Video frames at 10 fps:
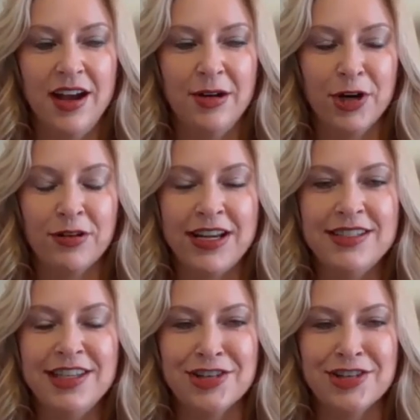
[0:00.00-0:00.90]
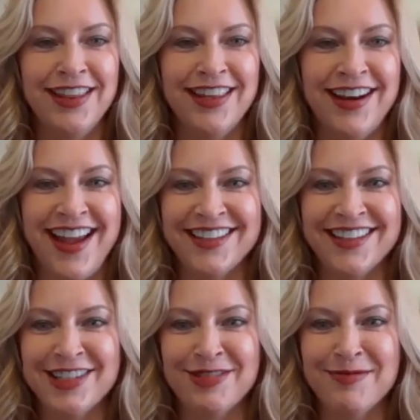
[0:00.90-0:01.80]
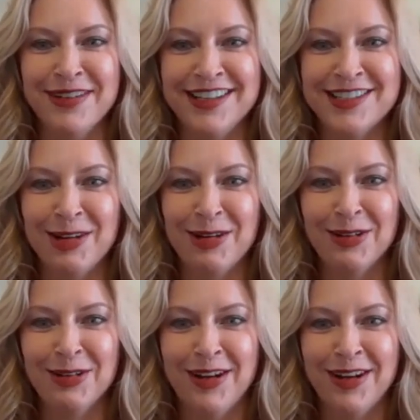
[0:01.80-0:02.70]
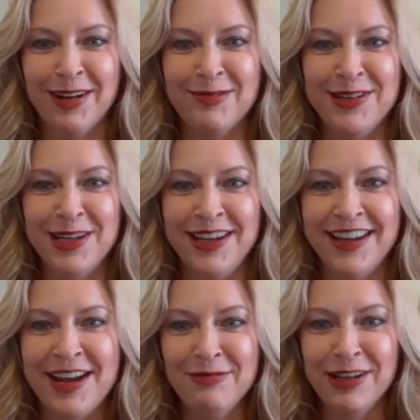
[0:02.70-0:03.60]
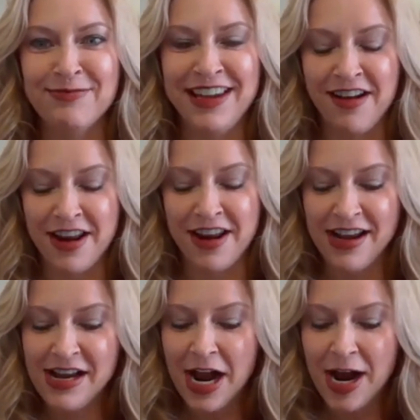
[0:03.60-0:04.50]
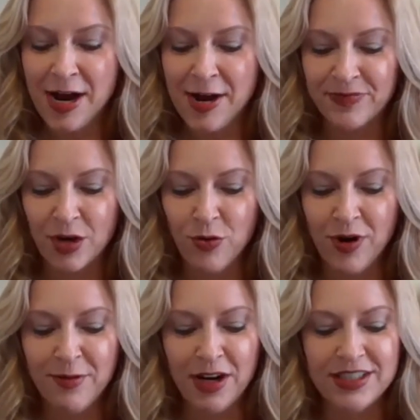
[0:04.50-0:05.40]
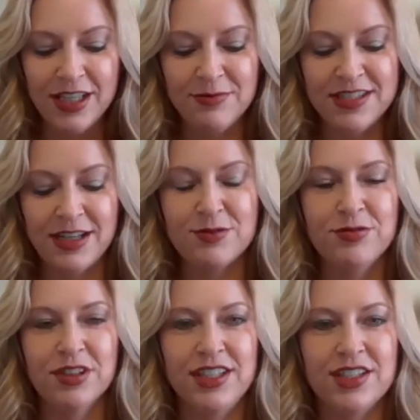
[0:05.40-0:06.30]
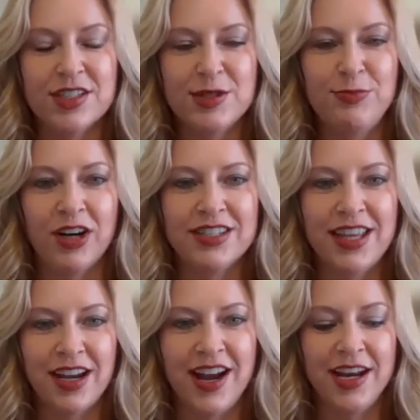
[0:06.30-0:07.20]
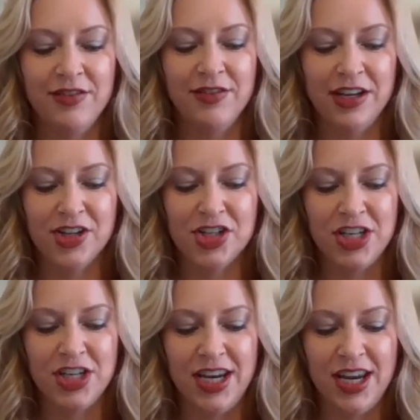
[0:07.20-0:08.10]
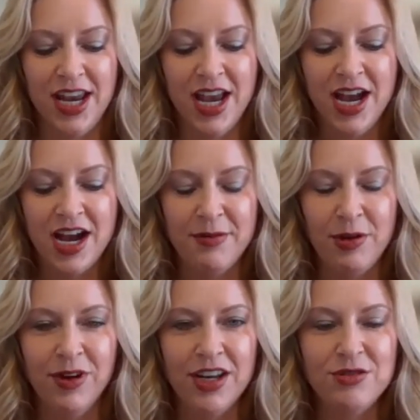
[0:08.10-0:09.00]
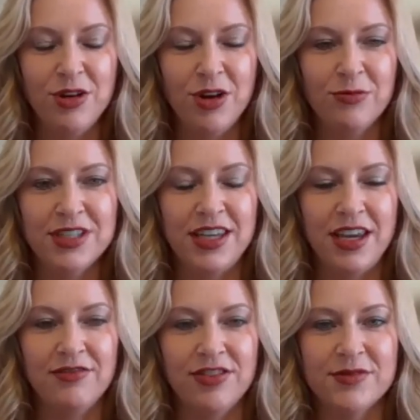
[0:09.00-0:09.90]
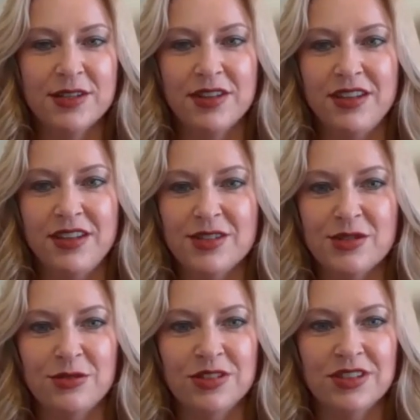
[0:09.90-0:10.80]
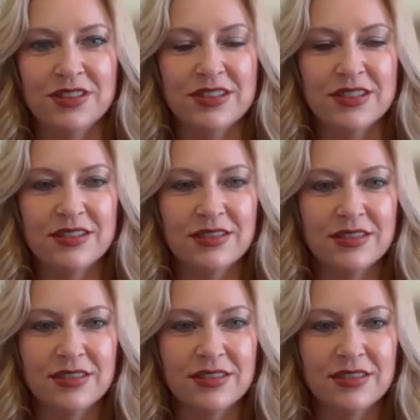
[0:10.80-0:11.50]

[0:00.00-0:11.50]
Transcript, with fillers: um, crazy journey that I asked everybody to go along me with me on. Um, what about TeamSTEPPS really just sparked that kind of energy? Um, and what did you hope to gain from some of these tools?